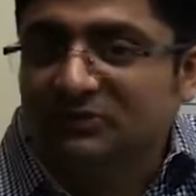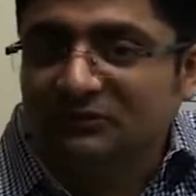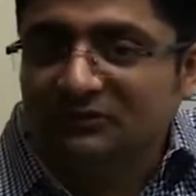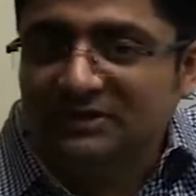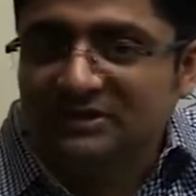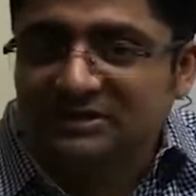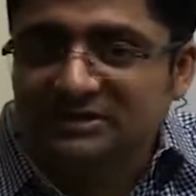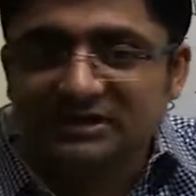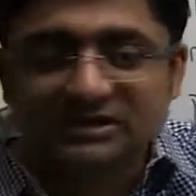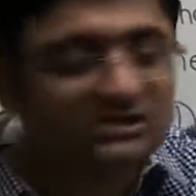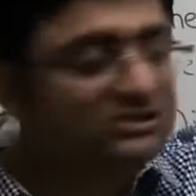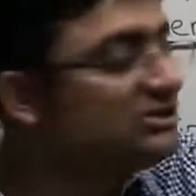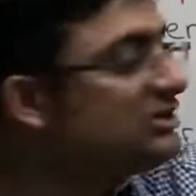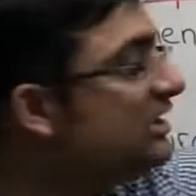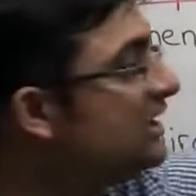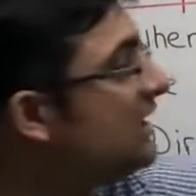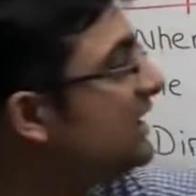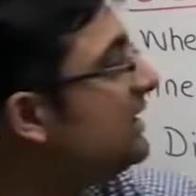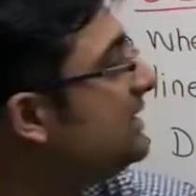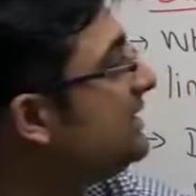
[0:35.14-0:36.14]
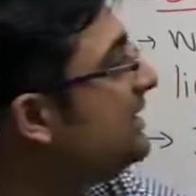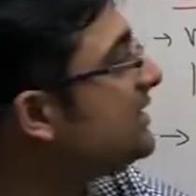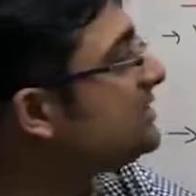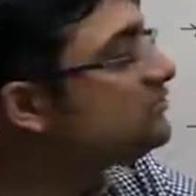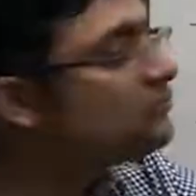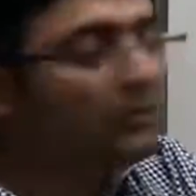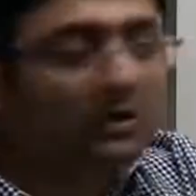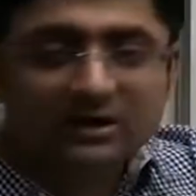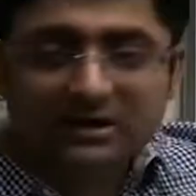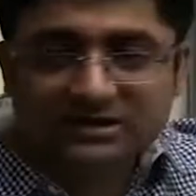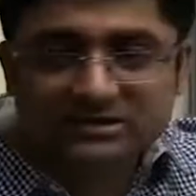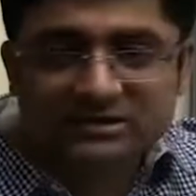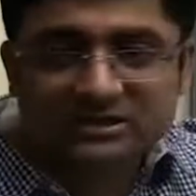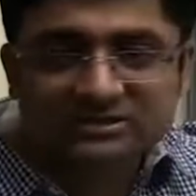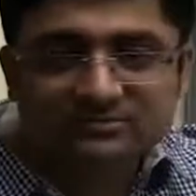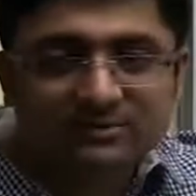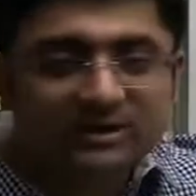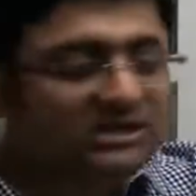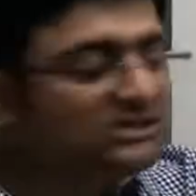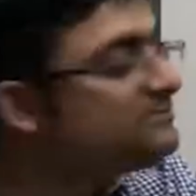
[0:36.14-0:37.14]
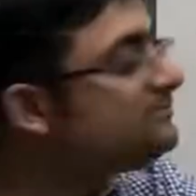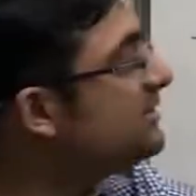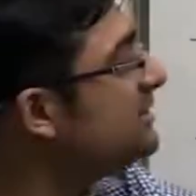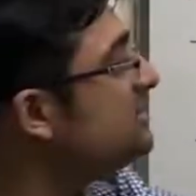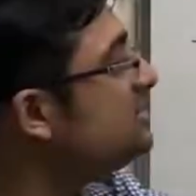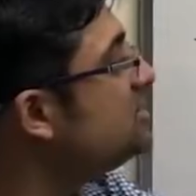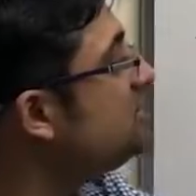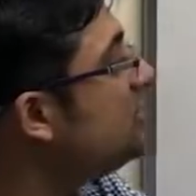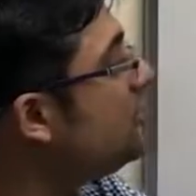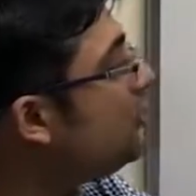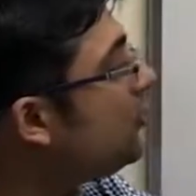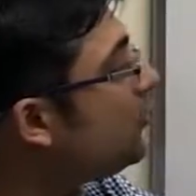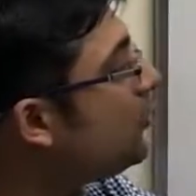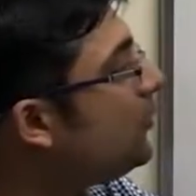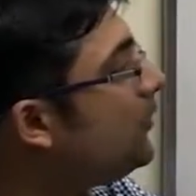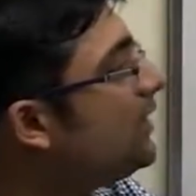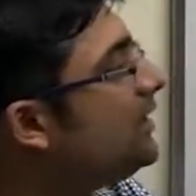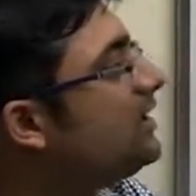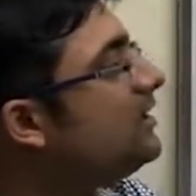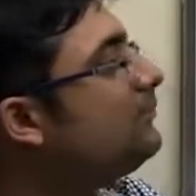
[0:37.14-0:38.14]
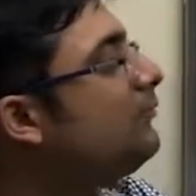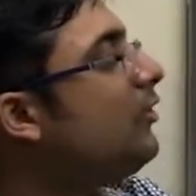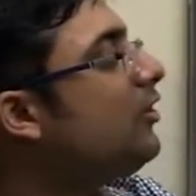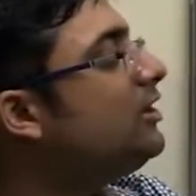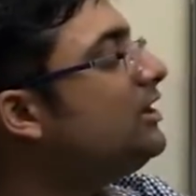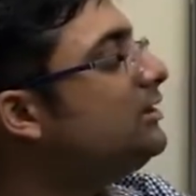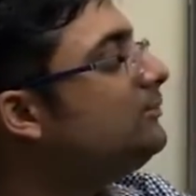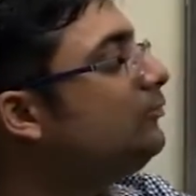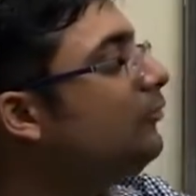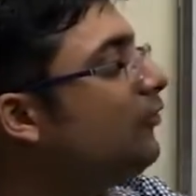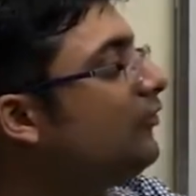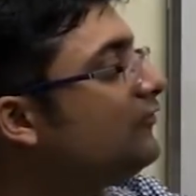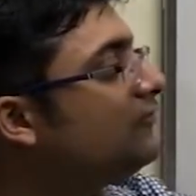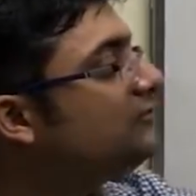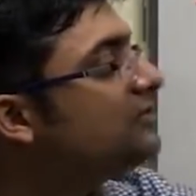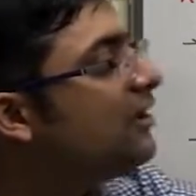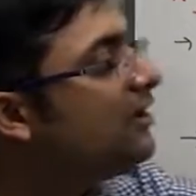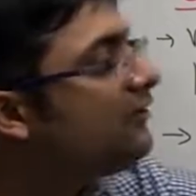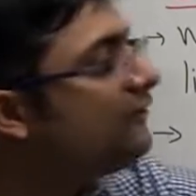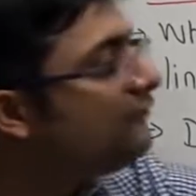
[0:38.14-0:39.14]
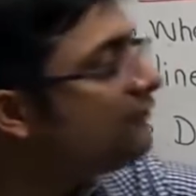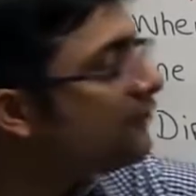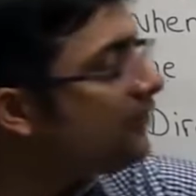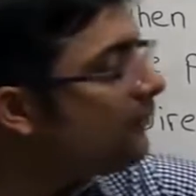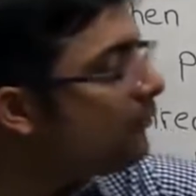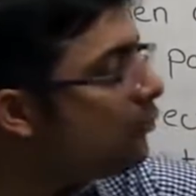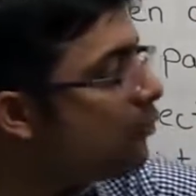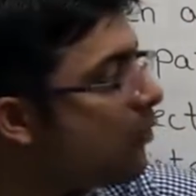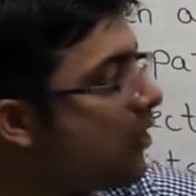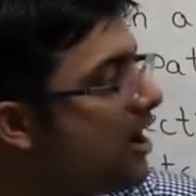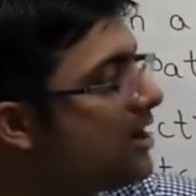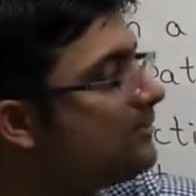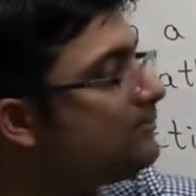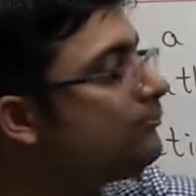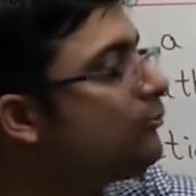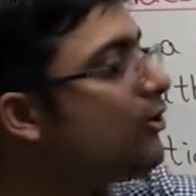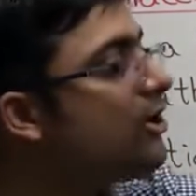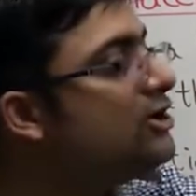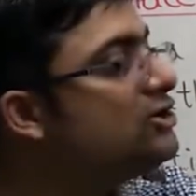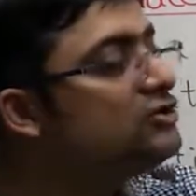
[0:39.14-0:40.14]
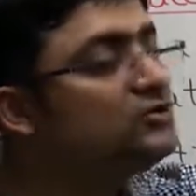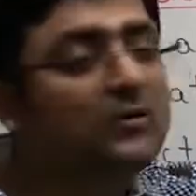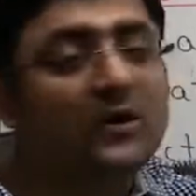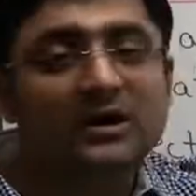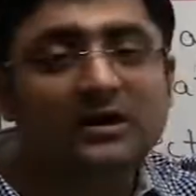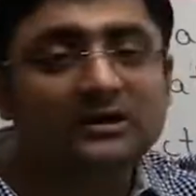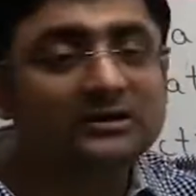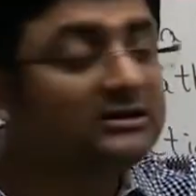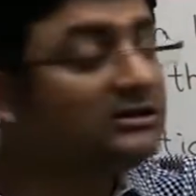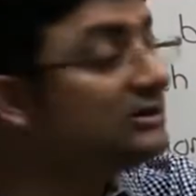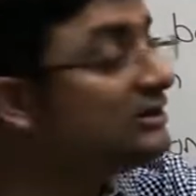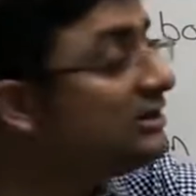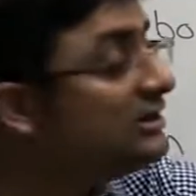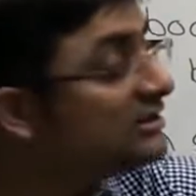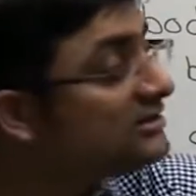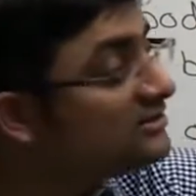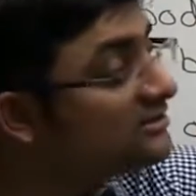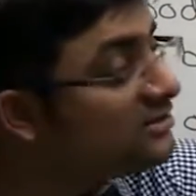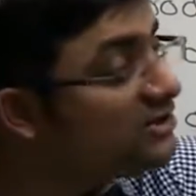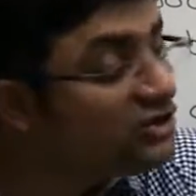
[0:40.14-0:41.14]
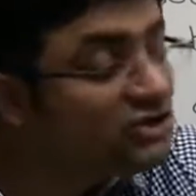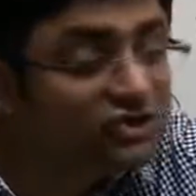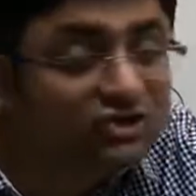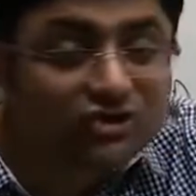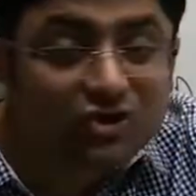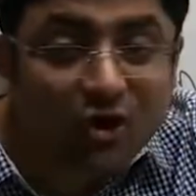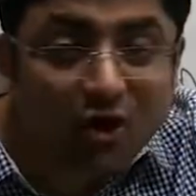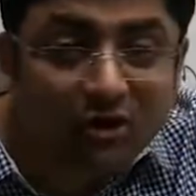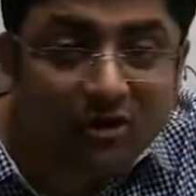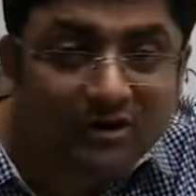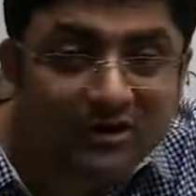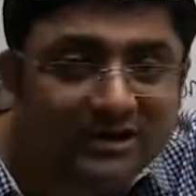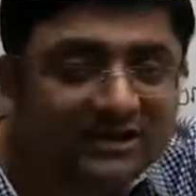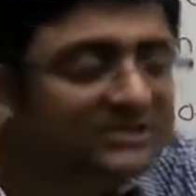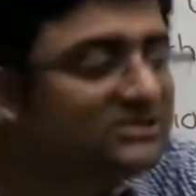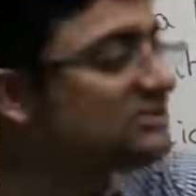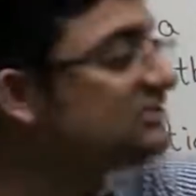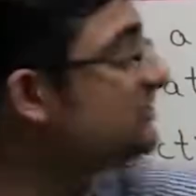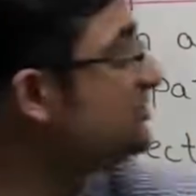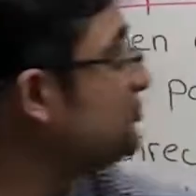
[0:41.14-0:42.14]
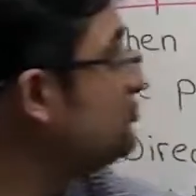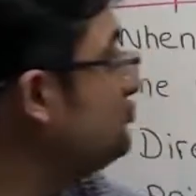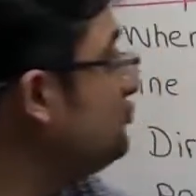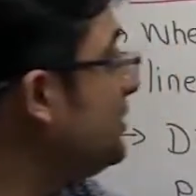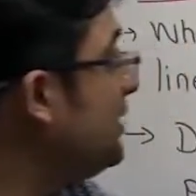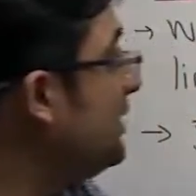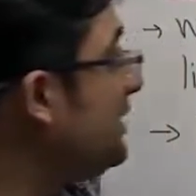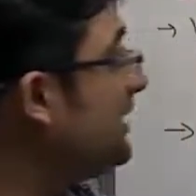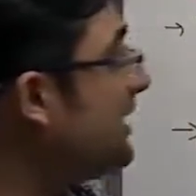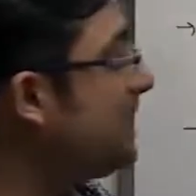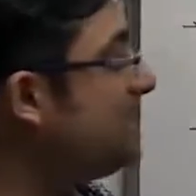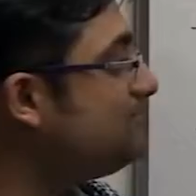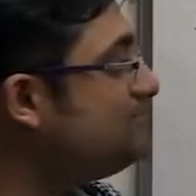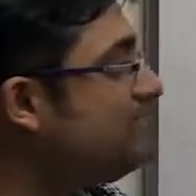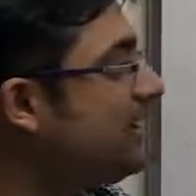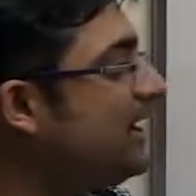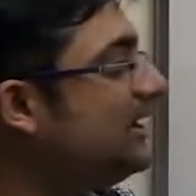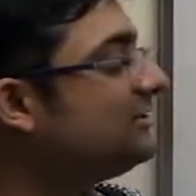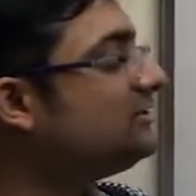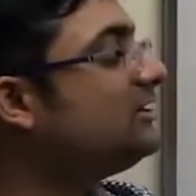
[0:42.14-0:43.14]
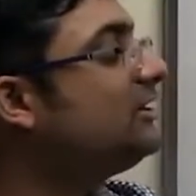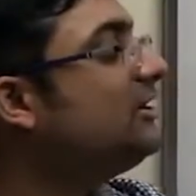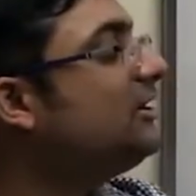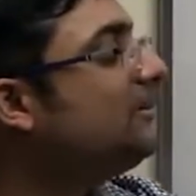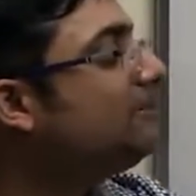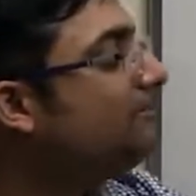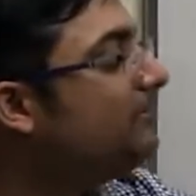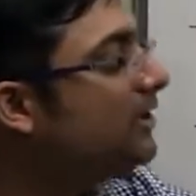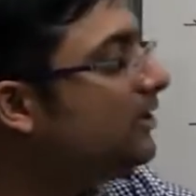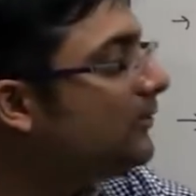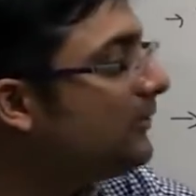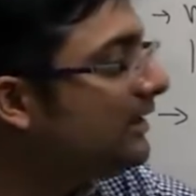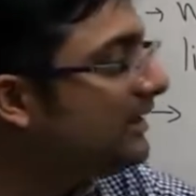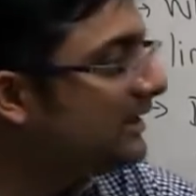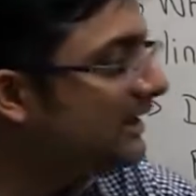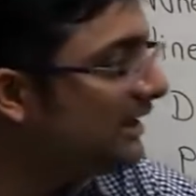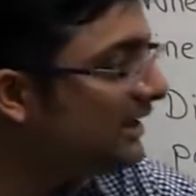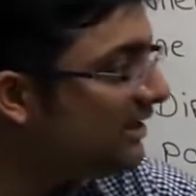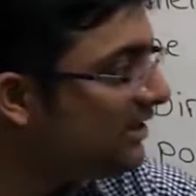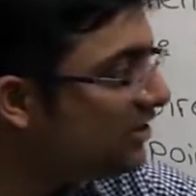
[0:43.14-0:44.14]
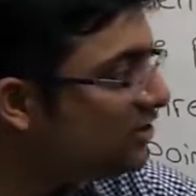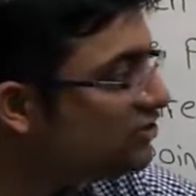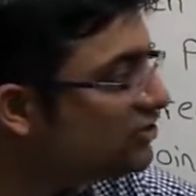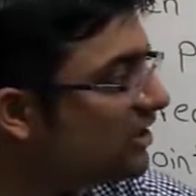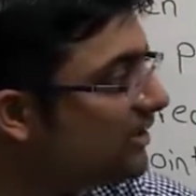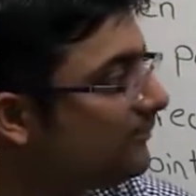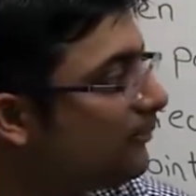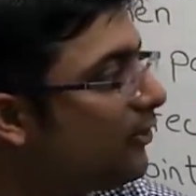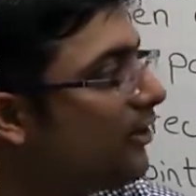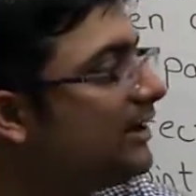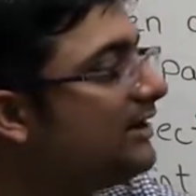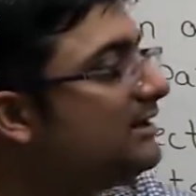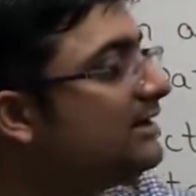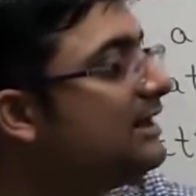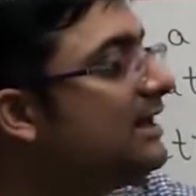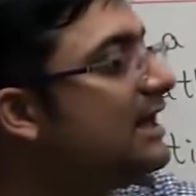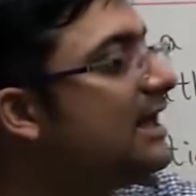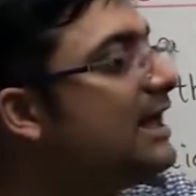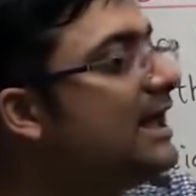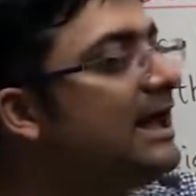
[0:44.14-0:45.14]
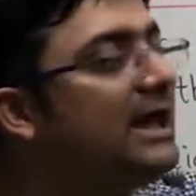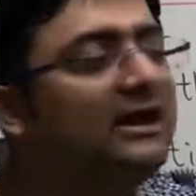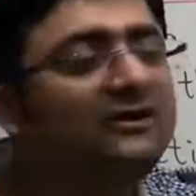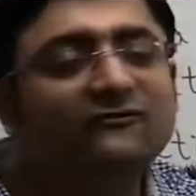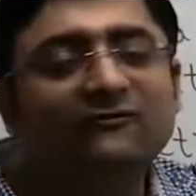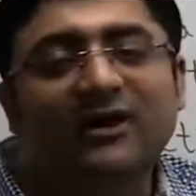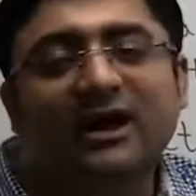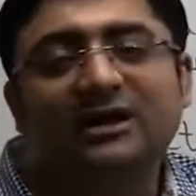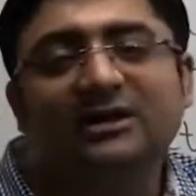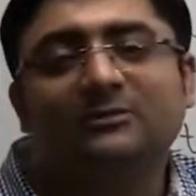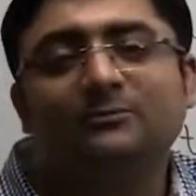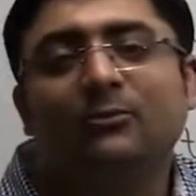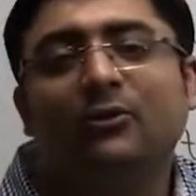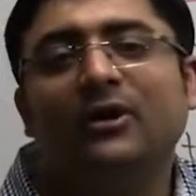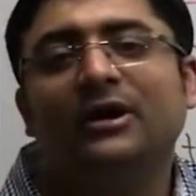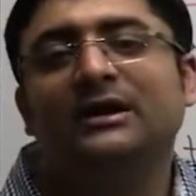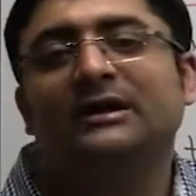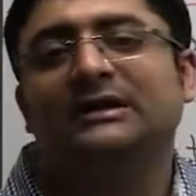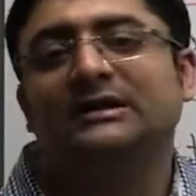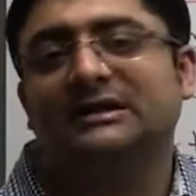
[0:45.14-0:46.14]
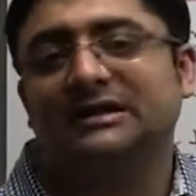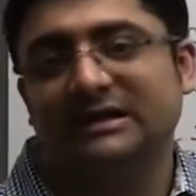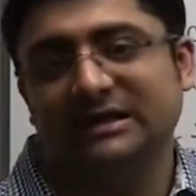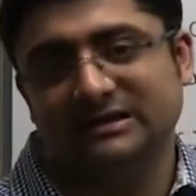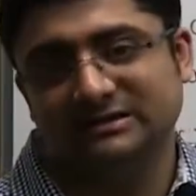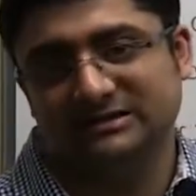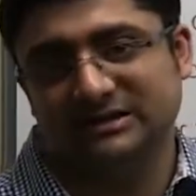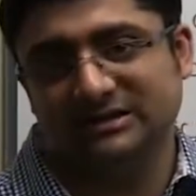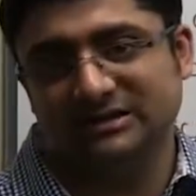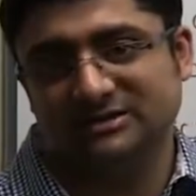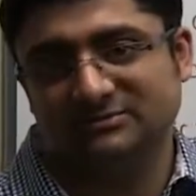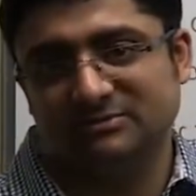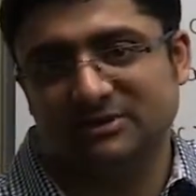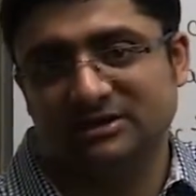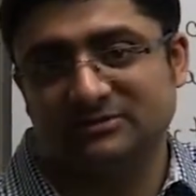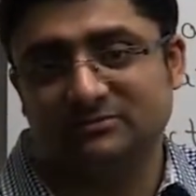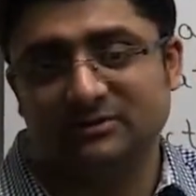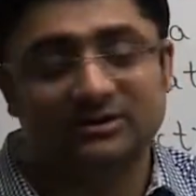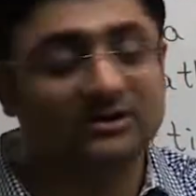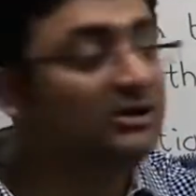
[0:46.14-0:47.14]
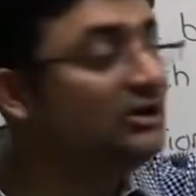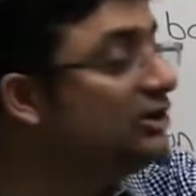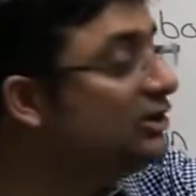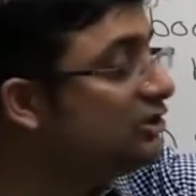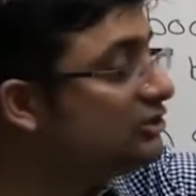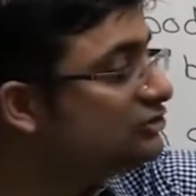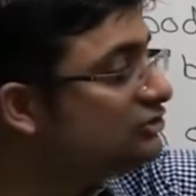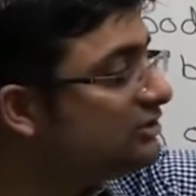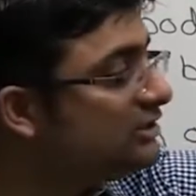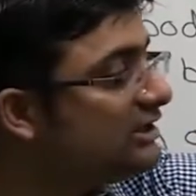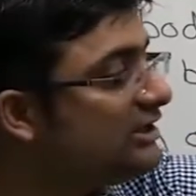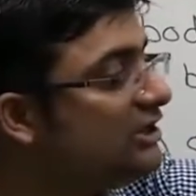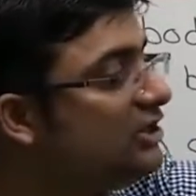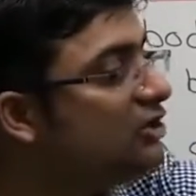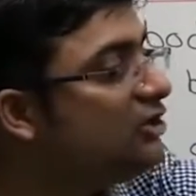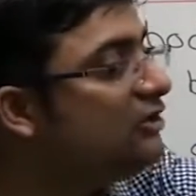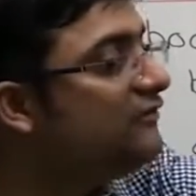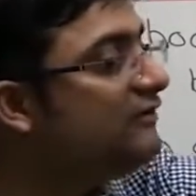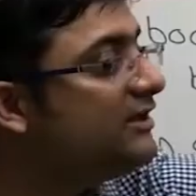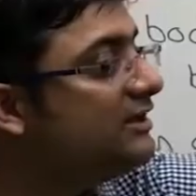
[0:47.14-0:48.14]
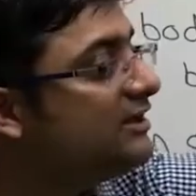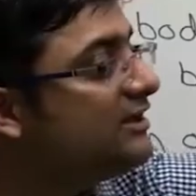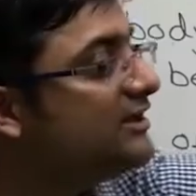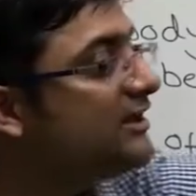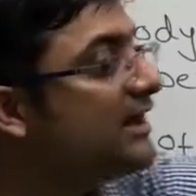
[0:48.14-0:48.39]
of distance. Next, what is displacement? When a body moves from one point to another, the shortest straight line path between initial point and final point is the displacement. So the key over here,